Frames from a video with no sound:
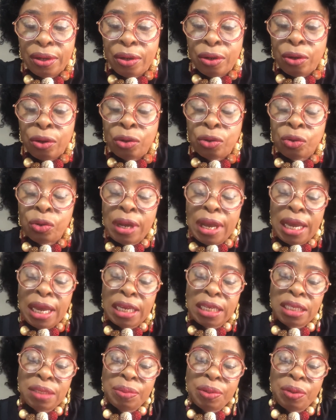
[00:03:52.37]
So he
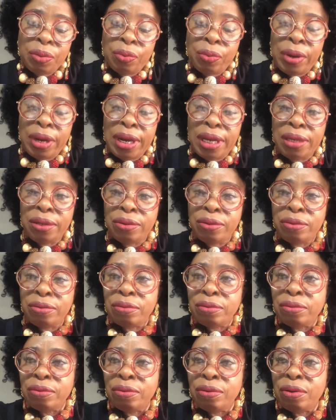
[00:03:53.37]
asked me, why are you
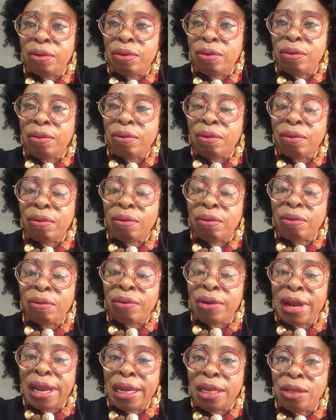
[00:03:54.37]

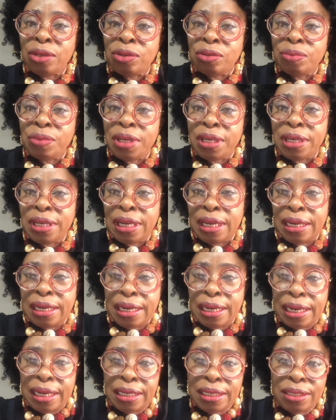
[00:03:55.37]
crying to me day and
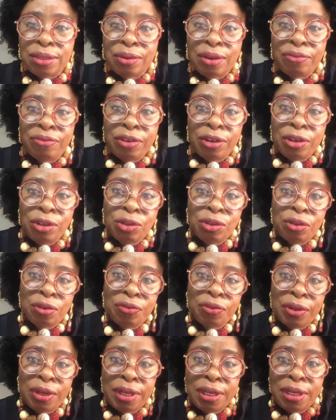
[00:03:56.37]
night to avenge you of
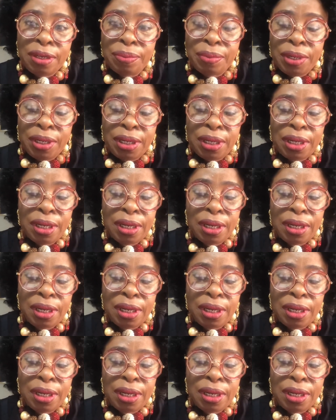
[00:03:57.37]
your enemy?